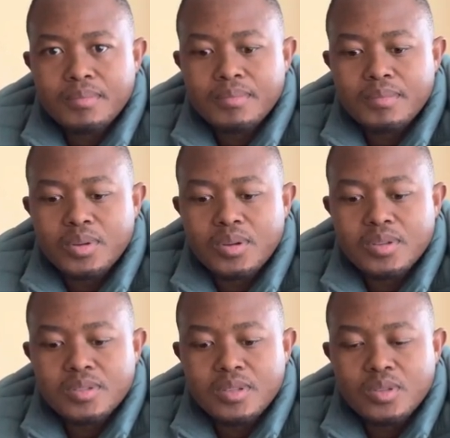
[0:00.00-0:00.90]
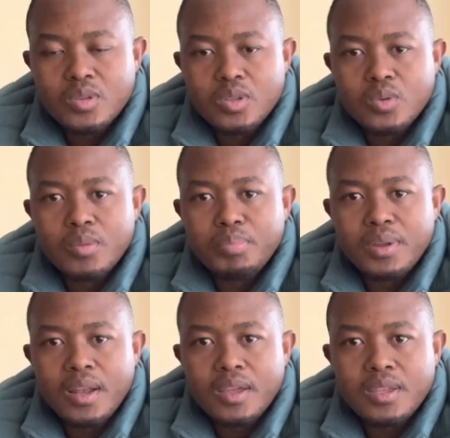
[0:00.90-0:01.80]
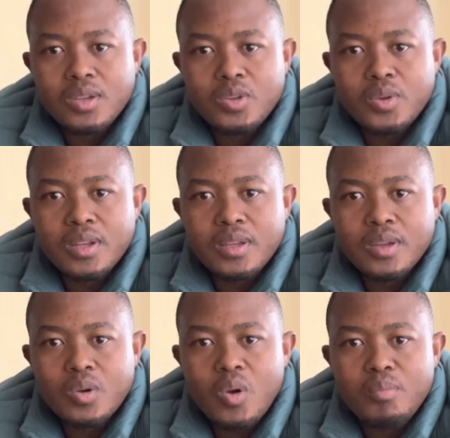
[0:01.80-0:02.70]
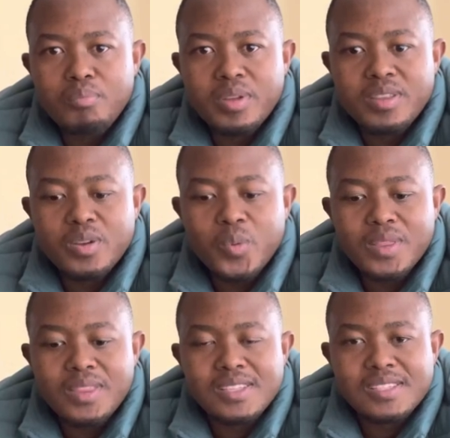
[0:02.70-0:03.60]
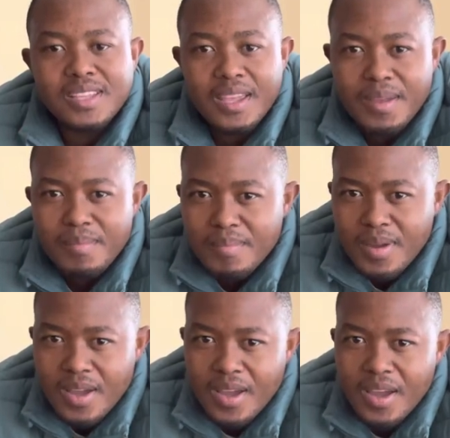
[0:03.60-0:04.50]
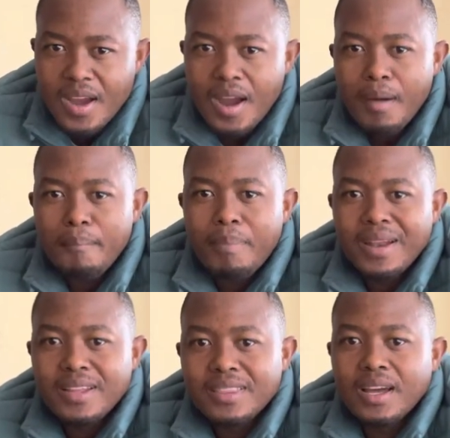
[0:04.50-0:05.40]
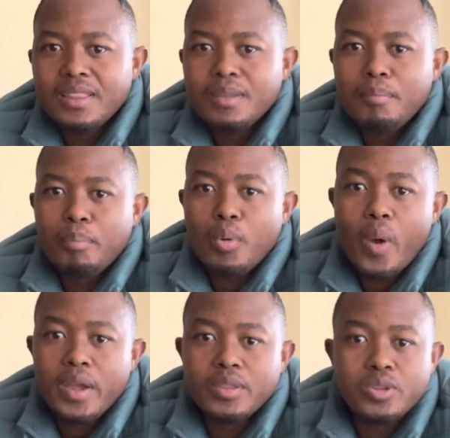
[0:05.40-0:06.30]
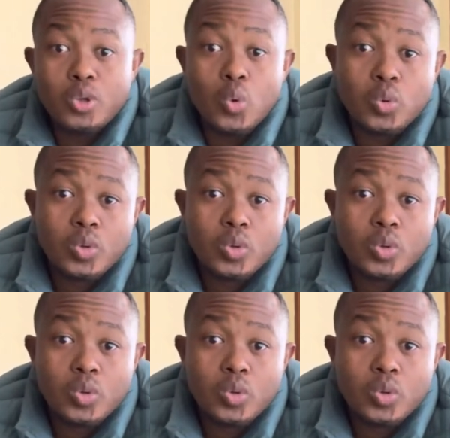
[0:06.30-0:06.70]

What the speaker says: Because it will be like you're actually competing with the same company that employed you.